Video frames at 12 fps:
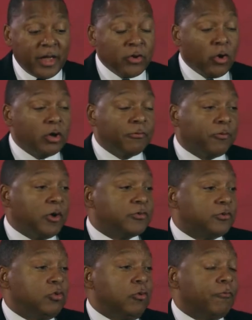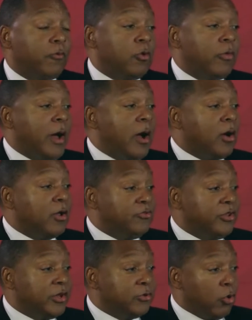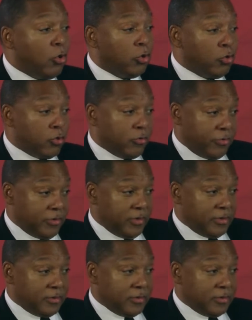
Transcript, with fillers: In order for us to further our agenda on earth,